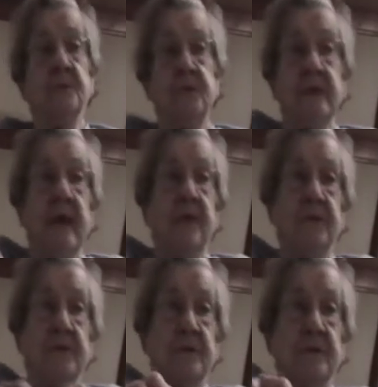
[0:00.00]
You didn't have
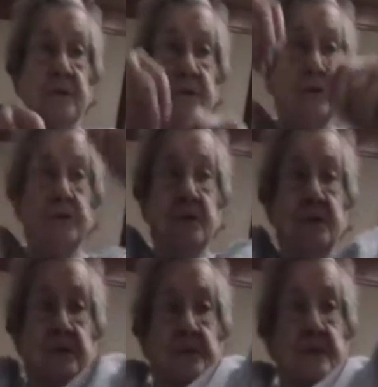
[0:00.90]
to,
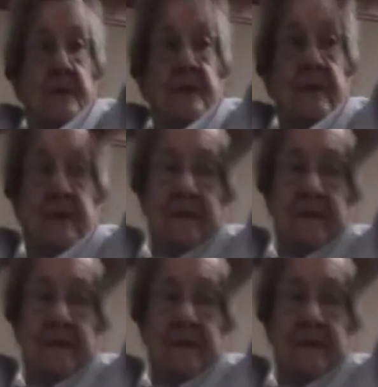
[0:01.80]
squeeze it.